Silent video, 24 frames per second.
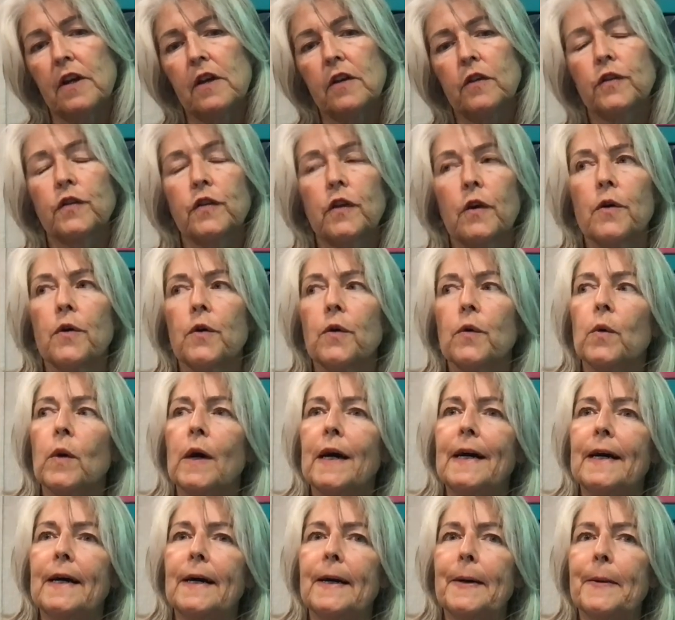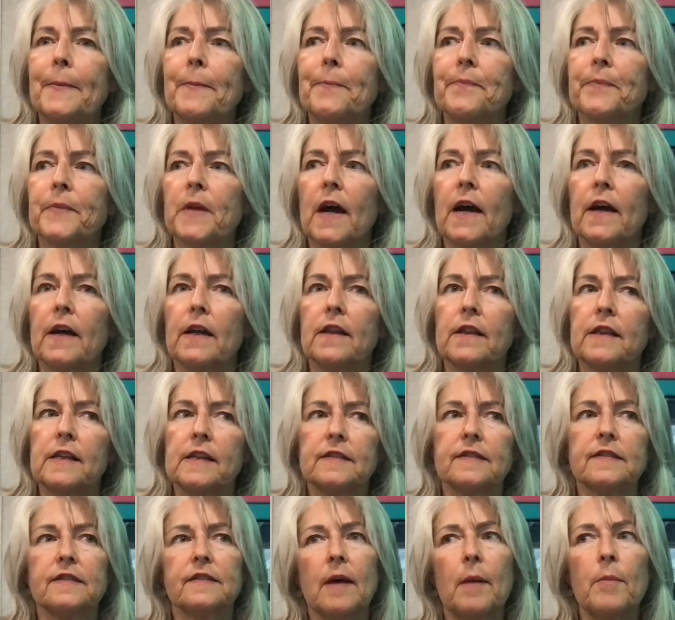So
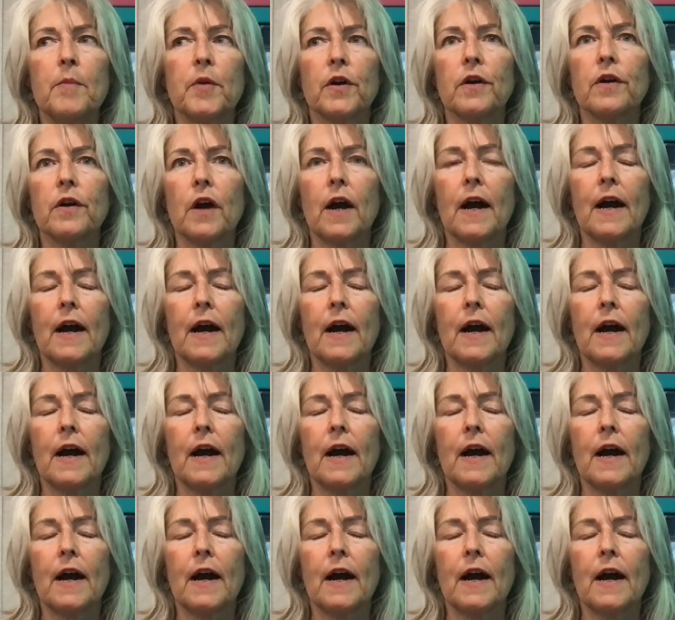this summer,